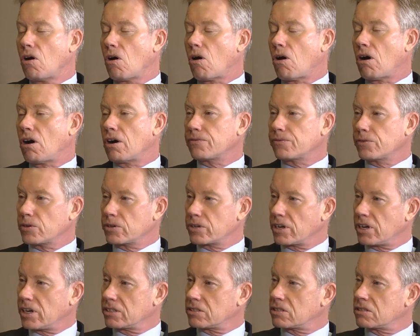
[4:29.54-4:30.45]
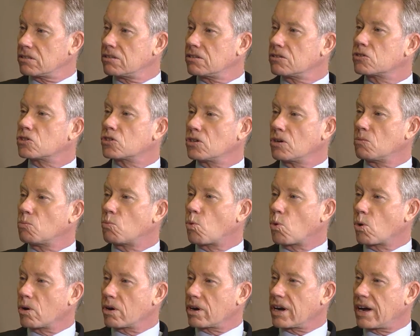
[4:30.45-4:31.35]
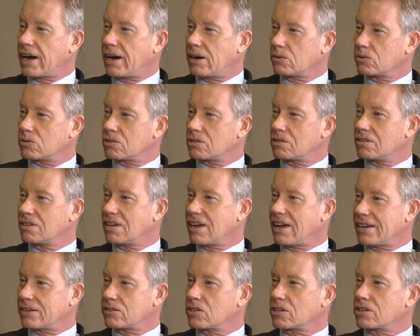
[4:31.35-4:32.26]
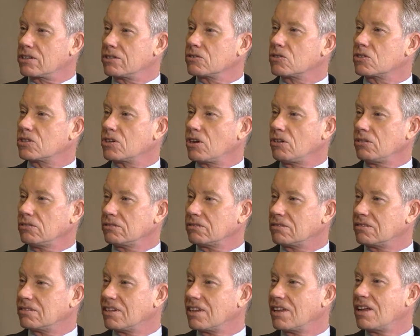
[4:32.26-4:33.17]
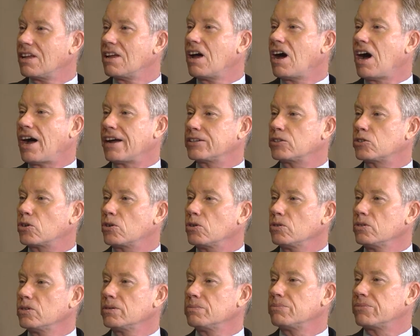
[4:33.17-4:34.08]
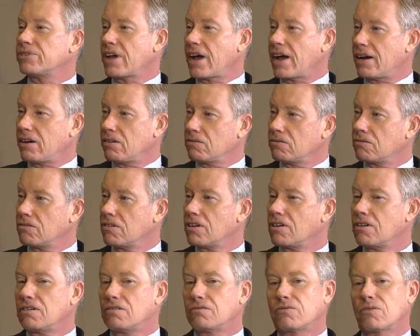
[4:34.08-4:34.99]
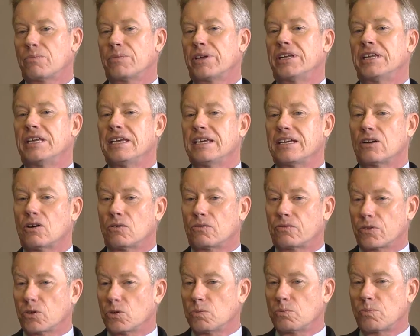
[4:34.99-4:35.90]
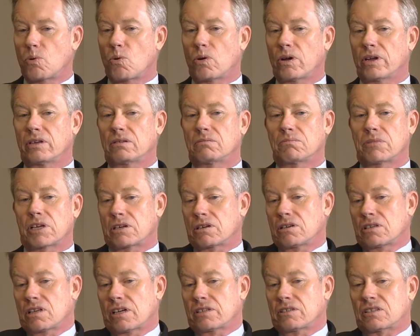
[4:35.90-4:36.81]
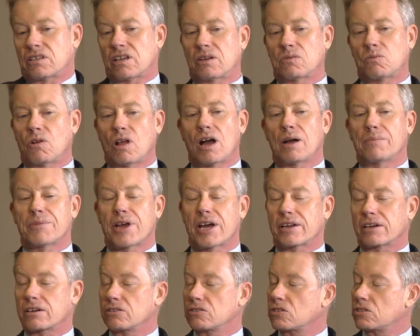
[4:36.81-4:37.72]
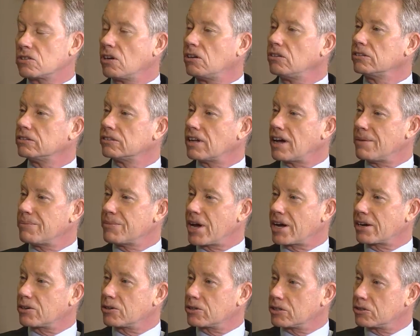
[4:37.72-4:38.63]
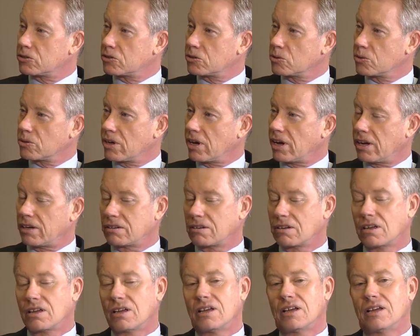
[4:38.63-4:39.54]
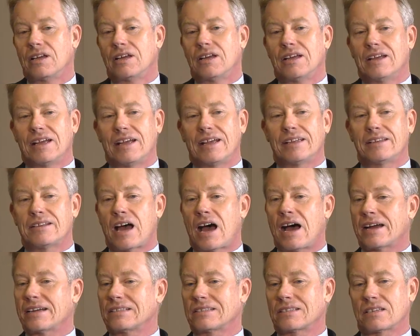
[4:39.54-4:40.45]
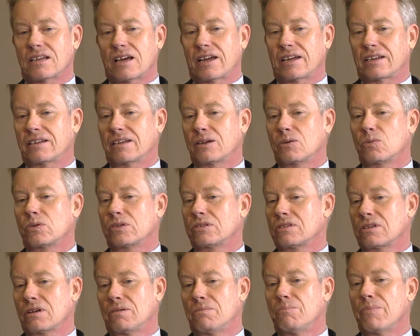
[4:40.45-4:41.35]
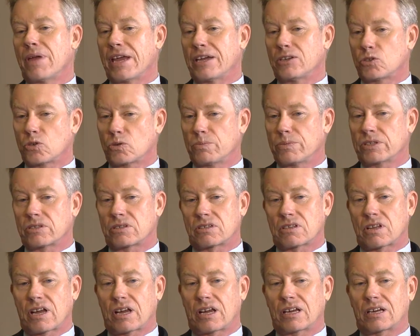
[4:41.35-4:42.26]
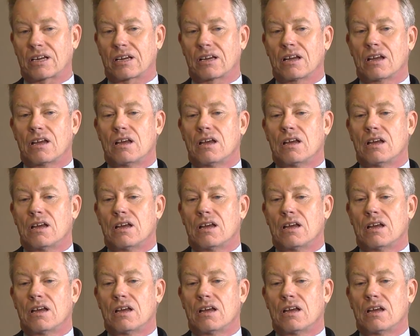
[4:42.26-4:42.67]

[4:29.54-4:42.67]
offered us some workouts as a consultant, I turned them down from an ego viewpoint because I said, well, I'm not a consultant. I'm not going to do that. Right. In hindsight, it was a major mistake.